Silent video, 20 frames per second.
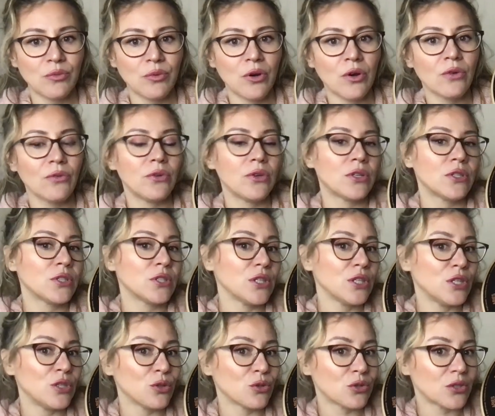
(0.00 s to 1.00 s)
12 years
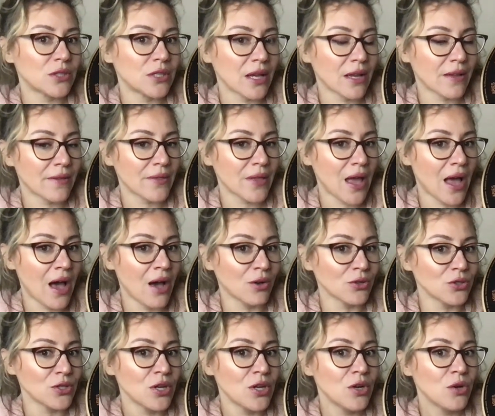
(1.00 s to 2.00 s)
in your 2nd house,